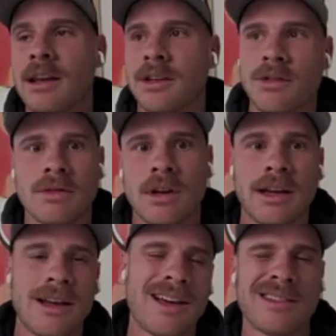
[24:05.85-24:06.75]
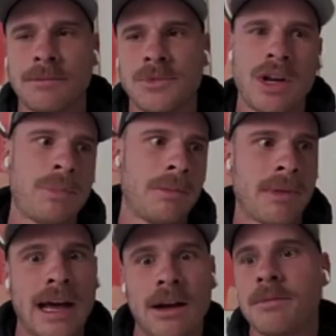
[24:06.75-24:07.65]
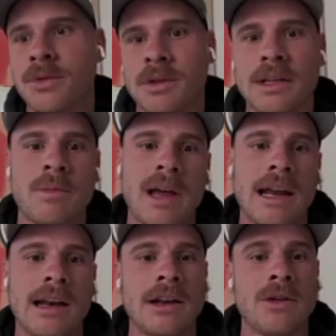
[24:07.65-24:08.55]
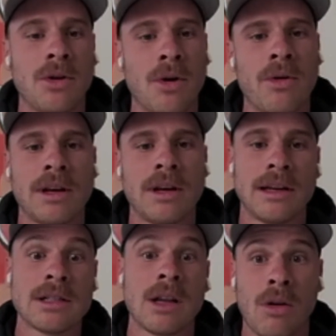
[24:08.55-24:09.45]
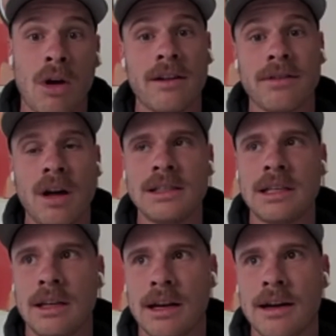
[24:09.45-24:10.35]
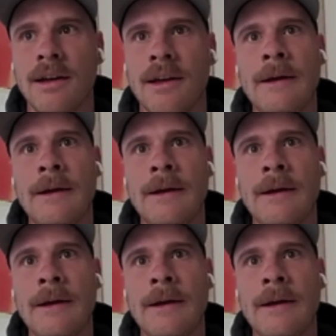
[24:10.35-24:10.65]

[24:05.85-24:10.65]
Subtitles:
Like you're like, ah, I'm chipping bad or I'm doing this bad, and you go and there's a lot of content there,